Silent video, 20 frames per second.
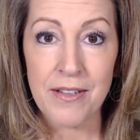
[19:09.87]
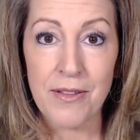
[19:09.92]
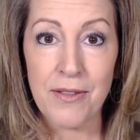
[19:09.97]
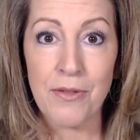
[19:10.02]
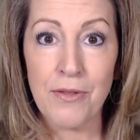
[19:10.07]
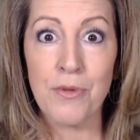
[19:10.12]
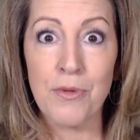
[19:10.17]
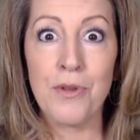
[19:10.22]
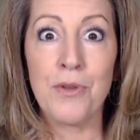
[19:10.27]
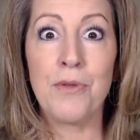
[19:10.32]

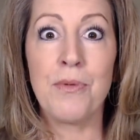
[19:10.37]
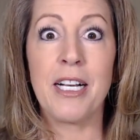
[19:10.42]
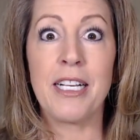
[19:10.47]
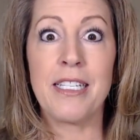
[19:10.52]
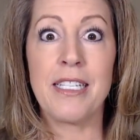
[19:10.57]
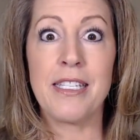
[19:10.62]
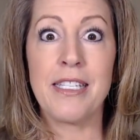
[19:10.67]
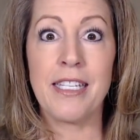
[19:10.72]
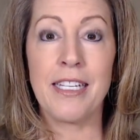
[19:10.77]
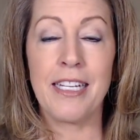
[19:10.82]
through
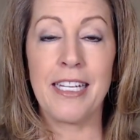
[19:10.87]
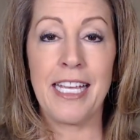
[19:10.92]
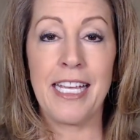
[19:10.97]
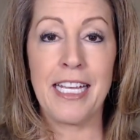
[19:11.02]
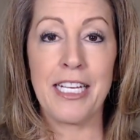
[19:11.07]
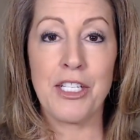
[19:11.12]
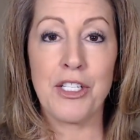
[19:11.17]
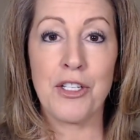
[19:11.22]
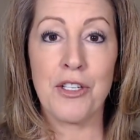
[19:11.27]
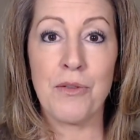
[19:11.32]

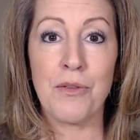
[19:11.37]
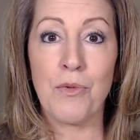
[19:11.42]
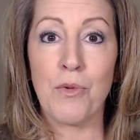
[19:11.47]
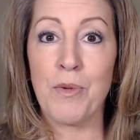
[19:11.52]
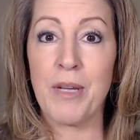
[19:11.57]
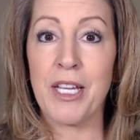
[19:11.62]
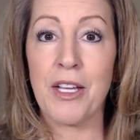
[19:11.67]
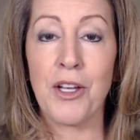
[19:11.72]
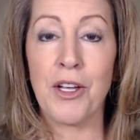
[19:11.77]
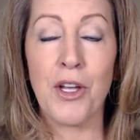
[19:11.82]
reconciliation, when we
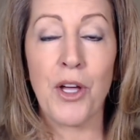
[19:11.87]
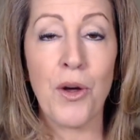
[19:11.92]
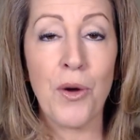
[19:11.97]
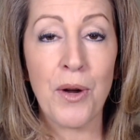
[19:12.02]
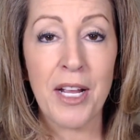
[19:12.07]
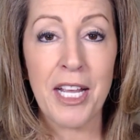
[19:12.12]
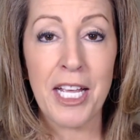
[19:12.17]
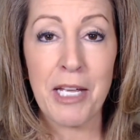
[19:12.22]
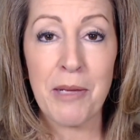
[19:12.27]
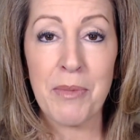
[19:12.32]
can go
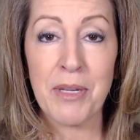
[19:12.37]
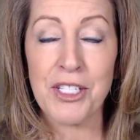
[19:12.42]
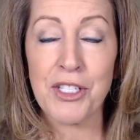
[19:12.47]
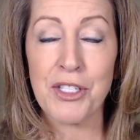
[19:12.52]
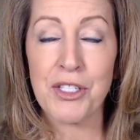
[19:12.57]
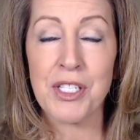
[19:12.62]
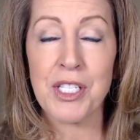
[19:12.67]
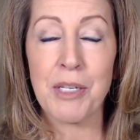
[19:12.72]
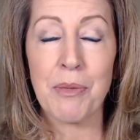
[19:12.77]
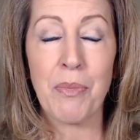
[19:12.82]
to him and
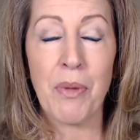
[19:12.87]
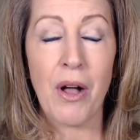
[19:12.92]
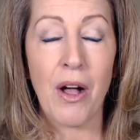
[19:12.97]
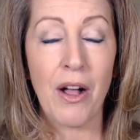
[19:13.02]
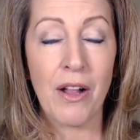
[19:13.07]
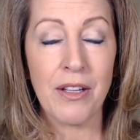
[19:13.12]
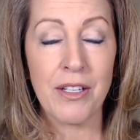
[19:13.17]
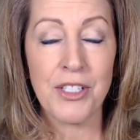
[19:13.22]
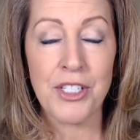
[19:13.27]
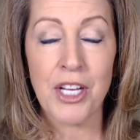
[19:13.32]
just
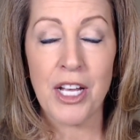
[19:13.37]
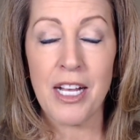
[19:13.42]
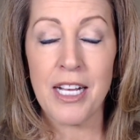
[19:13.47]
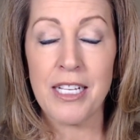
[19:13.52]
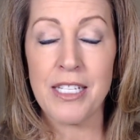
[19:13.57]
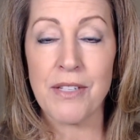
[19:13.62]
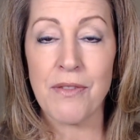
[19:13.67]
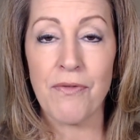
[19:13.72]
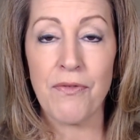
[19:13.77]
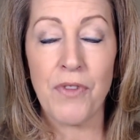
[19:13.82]

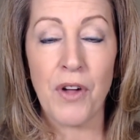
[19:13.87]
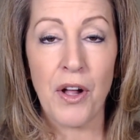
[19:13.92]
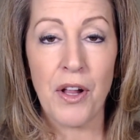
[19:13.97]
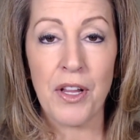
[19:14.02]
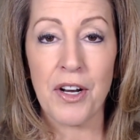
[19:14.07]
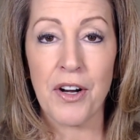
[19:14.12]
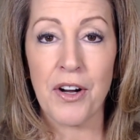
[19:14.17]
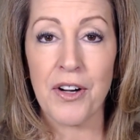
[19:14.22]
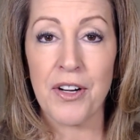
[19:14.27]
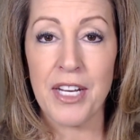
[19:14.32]
apologize and fall
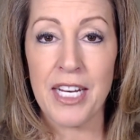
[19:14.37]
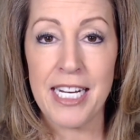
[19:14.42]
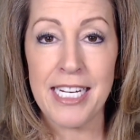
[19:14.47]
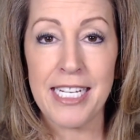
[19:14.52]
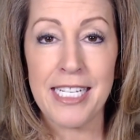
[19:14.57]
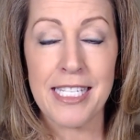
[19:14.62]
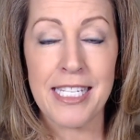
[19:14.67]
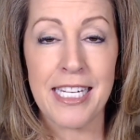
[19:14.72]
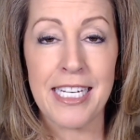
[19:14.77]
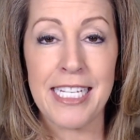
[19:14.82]
on our
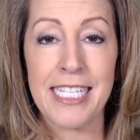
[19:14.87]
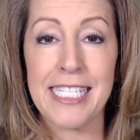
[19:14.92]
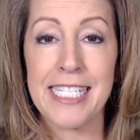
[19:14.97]
knees, and he